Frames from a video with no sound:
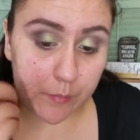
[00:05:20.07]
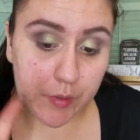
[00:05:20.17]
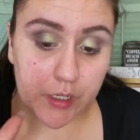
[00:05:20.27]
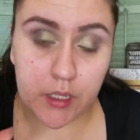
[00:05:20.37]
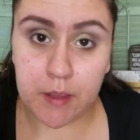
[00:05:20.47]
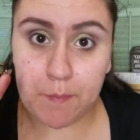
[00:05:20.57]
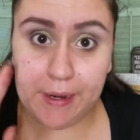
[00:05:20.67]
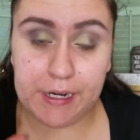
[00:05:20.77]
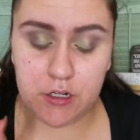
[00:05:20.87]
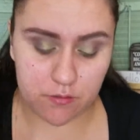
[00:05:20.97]
but it
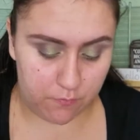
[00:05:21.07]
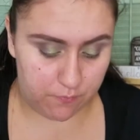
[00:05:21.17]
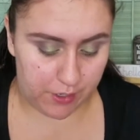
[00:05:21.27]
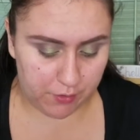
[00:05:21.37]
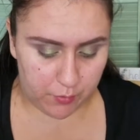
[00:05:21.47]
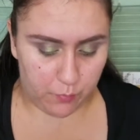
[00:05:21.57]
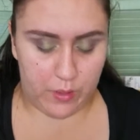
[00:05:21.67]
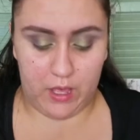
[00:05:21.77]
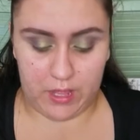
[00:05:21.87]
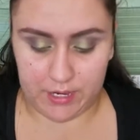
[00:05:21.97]
pairs very
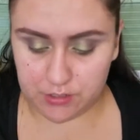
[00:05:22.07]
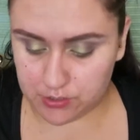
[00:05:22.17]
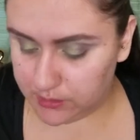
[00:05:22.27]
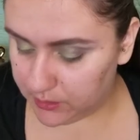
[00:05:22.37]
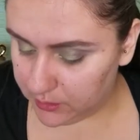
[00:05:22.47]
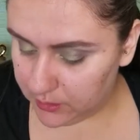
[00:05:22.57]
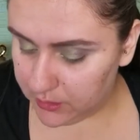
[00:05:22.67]
well actually.